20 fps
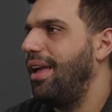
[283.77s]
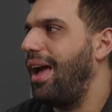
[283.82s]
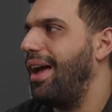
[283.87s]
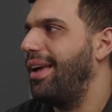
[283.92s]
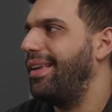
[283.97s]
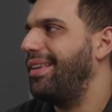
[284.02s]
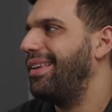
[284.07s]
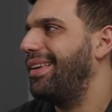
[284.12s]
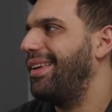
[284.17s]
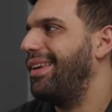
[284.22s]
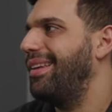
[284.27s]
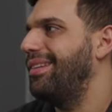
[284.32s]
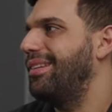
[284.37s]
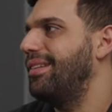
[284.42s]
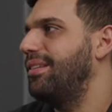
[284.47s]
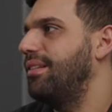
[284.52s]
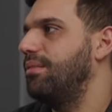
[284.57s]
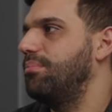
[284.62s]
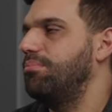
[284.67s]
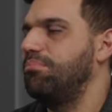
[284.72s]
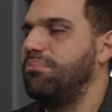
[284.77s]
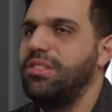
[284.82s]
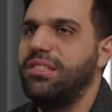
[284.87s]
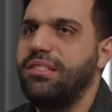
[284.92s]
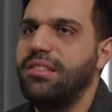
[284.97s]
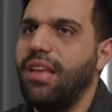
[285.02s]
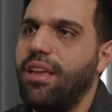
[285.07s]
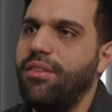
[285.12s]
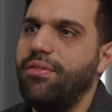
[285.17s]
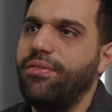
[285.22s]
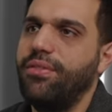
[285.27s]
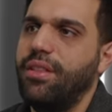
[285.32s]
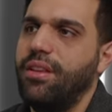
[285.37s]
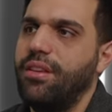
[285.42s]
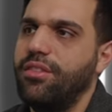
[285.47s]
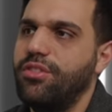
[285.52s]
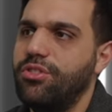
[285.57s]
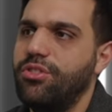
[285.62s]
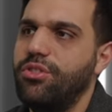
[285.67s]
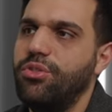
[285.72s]
I can
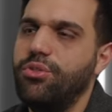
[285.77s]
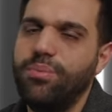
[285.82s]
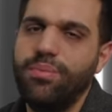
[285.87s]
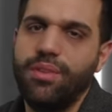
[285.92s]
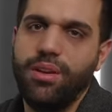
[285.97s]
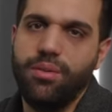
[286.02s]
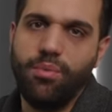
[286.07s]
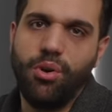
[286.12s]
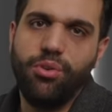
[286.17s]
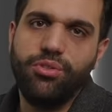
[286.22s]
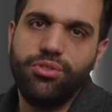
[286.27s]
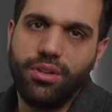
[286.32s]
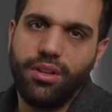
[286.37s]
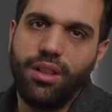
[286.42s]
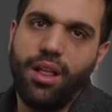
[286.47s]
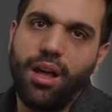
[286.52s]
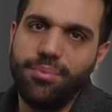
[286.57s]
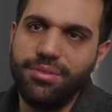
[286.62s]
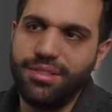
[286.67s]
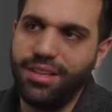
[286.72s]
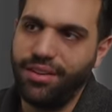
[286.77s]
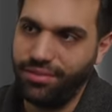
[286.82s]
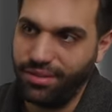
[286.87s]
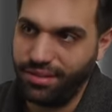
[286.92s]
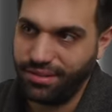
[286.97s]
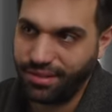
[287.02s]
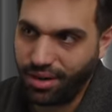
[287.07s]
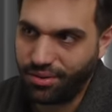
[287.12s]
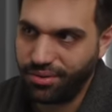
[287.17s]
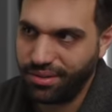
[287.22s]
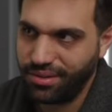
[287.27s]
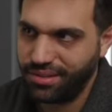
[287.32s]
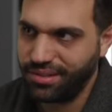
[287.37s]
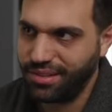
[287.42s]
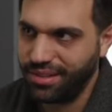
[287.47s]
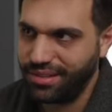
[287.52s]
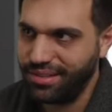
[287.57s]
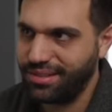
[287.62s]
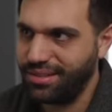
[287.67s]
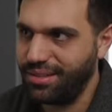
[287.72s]
safely assume that most clubs have a stereo
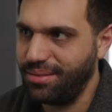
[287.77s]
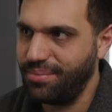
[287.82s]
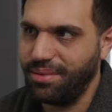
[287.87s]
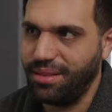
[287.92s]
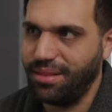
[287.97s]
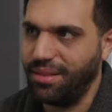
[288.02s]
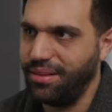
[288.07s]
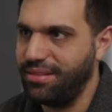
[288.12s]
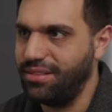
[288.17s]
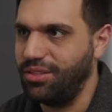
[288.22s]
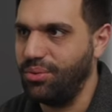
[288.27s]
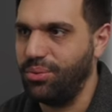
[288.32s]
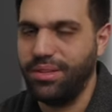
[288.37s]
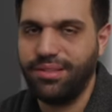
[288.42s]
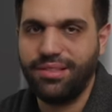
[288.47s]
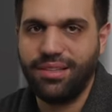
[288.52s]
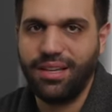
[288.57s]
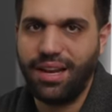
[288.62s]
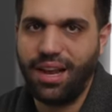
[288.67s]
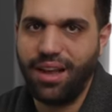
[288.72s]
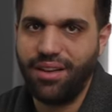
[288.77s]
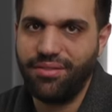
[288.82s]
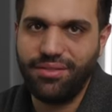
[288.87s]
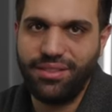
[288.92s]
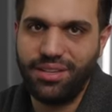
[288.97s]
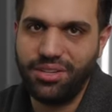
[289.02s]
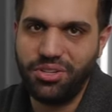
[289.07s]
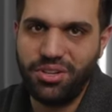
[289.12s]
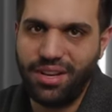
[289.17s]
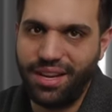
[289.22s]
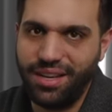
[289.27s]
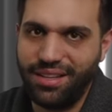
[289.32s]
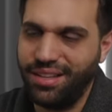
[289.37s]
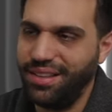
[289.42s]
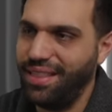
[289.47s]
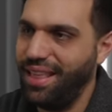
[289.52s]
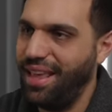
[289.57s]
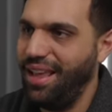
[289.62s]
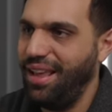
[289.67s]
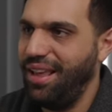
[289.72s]
system, at least the ones that I've DJed
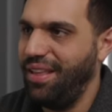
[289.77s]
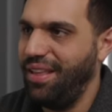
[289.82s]
in.